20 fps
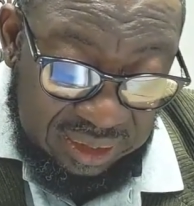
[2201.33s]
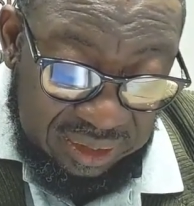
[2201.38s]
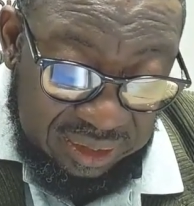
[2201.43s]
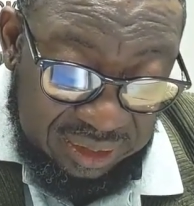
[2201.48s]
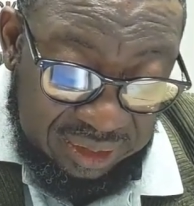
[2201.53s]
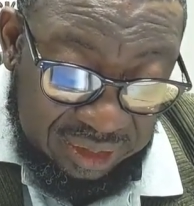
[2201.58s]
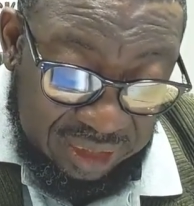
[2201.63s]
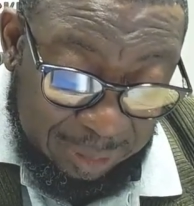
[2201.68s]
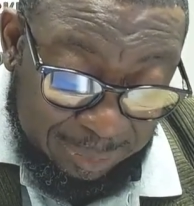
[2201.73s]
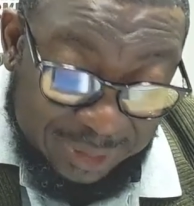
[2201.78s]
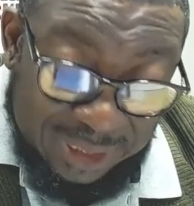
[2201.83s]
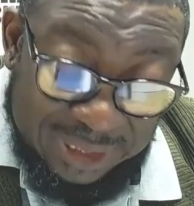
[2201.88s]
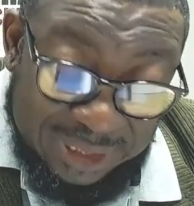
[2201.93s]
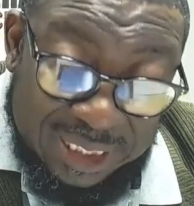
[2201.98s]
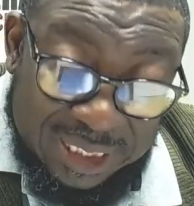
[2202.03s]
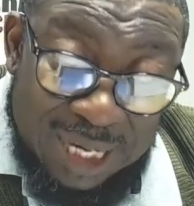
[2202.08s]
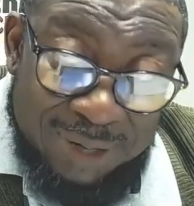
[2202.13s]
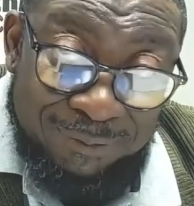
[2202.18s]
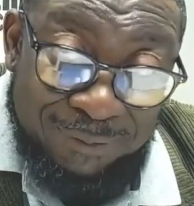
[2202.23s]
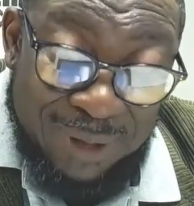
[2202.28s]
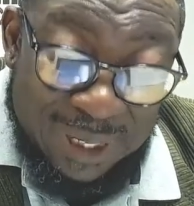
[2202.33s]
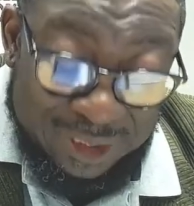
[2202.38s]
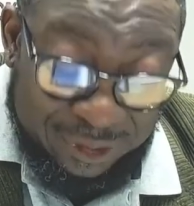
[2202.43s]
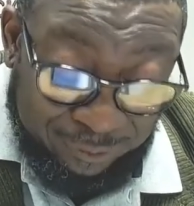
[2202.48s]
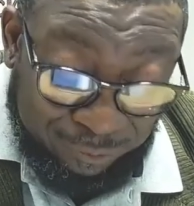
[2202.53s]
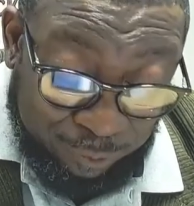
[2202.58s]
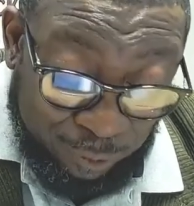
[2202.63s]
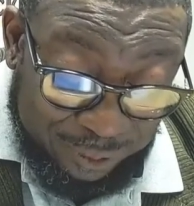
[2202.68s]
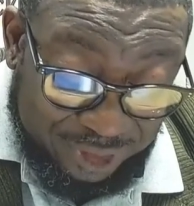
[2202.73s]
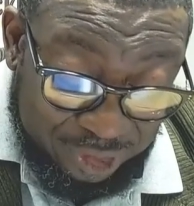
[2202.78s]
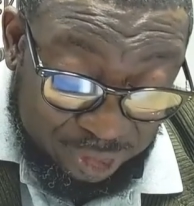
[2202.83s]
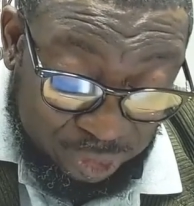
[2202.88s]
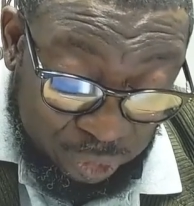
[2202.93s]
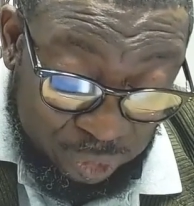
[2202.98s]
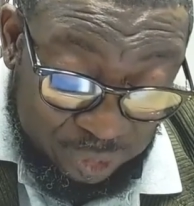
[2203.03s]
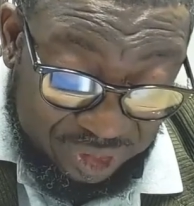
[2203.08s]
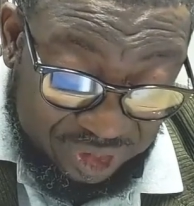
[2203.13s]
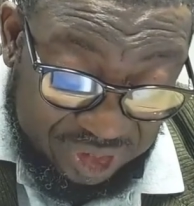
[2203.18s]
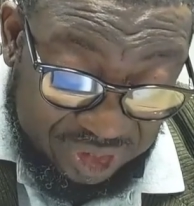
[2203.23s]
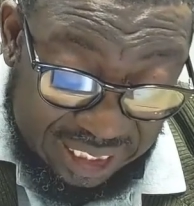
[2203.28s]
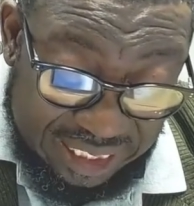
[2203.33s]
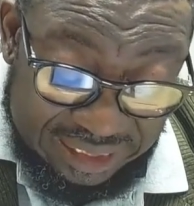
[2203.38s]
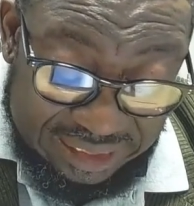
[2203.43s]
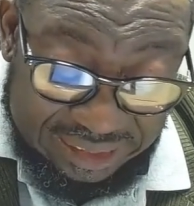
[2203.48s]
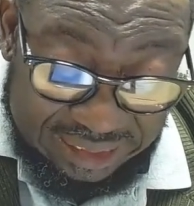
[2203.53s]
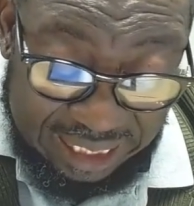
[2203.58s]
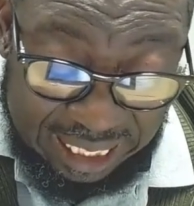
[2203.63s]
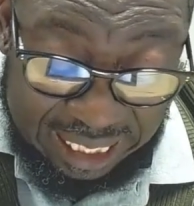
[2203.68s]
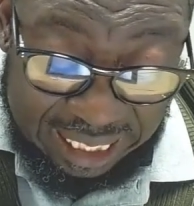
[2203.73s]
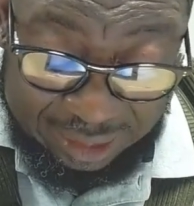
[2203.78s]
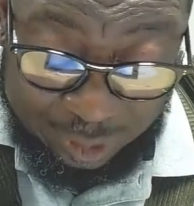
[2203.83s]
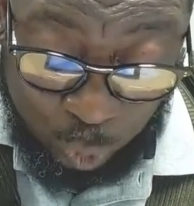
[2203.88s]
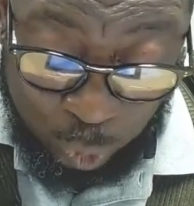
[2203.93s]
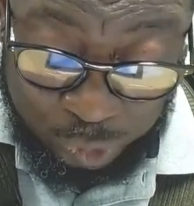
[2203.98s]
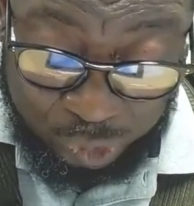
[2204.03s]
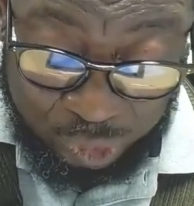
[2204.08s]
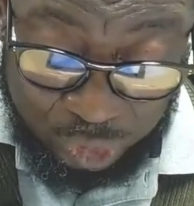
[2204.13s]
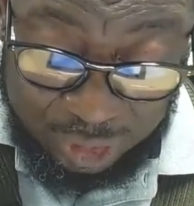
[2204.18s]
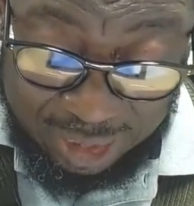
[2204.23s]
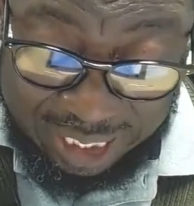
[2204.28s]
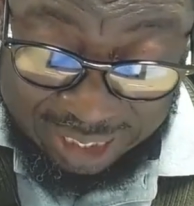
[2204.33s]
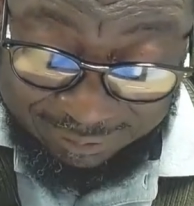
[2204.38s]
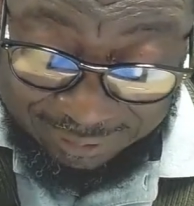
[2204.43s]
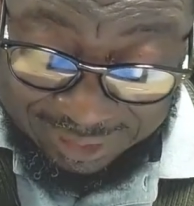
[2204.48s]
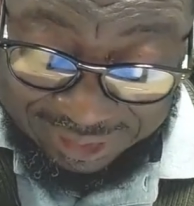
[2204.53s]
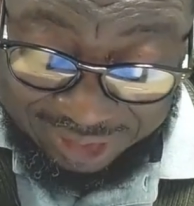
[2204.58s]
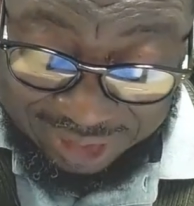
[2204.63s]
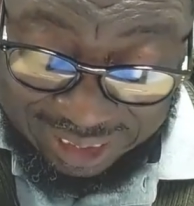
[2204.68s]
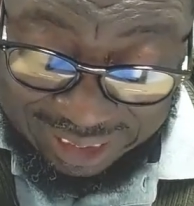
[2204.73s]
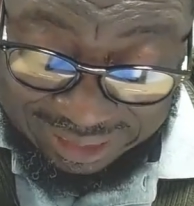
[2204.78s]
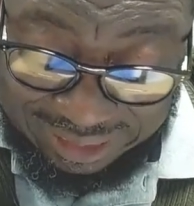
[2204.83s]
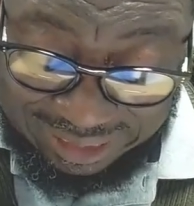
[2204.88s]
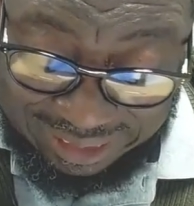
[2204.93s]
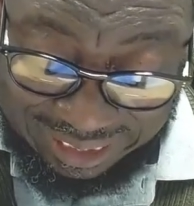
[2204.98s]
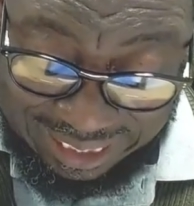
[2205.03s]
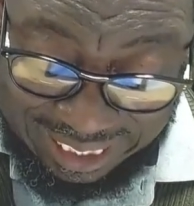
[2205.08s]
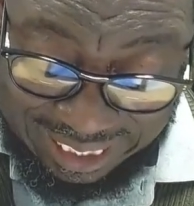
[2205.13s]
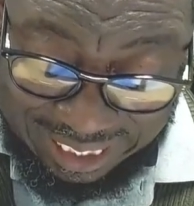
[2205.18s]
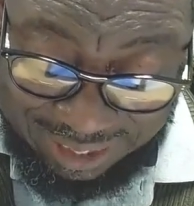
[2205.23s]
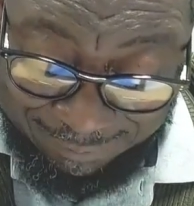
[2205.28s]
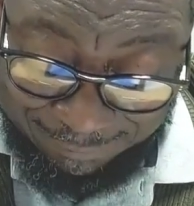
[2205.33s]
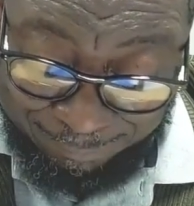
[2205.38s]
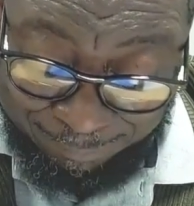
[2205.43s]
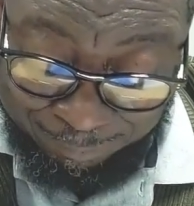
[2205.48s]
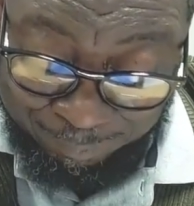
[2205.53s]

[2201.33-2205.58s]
Chapter 10, verse 42 says, And whosoever shall give